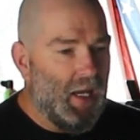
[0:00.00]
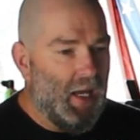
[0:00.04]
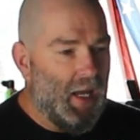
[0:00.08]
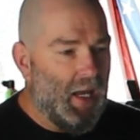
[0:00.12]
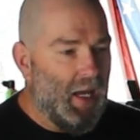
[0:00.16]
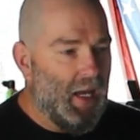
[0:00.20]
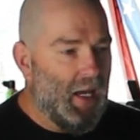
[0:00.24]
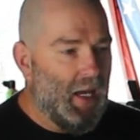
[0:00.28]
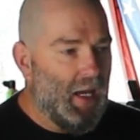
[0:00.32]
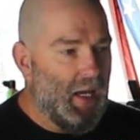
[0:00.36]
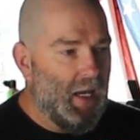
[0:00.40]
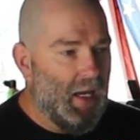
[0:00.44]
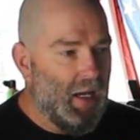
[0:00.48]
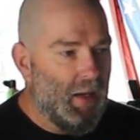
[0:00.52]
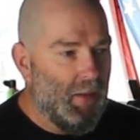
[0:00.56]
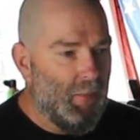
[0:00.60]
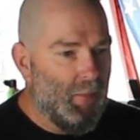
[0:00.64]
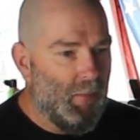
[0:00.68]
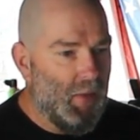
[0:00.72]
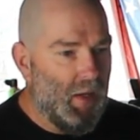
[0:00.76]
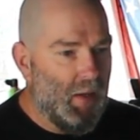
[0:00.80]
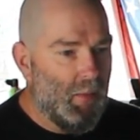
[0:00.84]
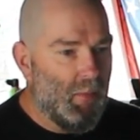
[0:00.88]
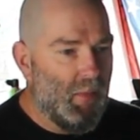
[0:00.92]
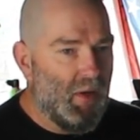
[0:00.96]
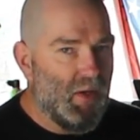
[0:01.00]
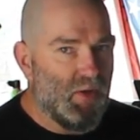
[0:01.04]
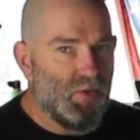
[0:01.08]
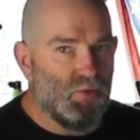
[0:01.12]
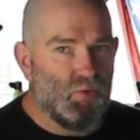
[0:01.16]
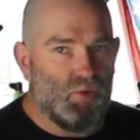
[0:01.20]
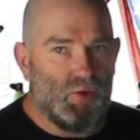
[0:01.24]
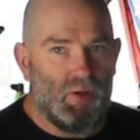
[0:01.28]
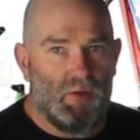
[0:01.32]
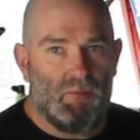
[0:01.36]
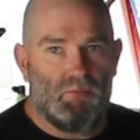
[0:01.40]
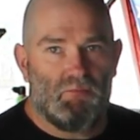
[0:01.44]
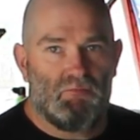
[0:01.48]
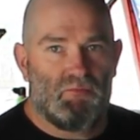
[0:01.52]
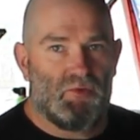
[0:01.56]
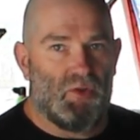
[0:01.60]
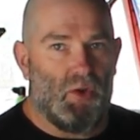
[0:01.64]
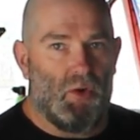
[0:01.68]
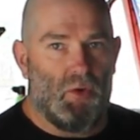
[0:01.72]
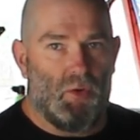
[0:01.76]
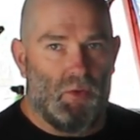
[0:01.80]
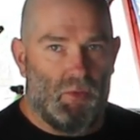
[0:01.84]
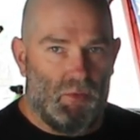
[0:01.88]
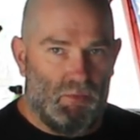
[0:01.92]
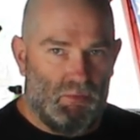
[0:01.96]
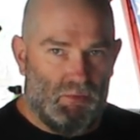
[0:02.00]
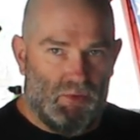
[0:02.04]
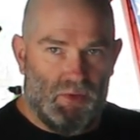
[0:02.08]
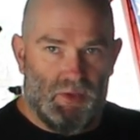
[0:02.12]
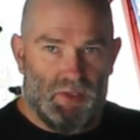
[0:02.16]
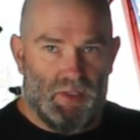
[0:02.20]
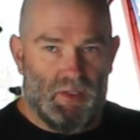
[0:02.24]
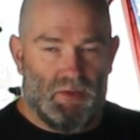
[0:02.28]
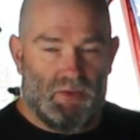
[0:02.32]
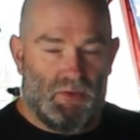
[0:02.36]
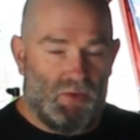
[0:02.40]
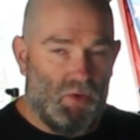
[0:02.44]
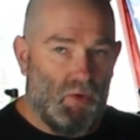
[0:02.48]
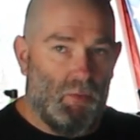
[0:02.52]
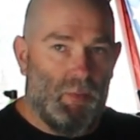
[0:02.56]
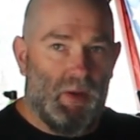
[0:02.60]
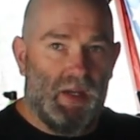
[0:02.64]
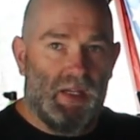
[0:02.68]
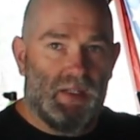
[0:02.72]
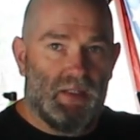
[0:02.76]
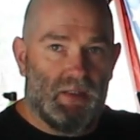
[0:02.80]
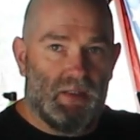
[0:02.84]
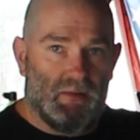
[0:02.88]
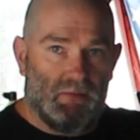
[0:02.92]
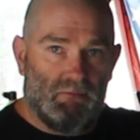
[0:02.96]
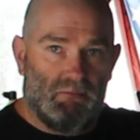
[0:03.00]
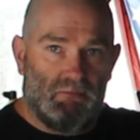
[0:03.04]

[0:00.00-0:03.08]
and measure it, so because it's two piece,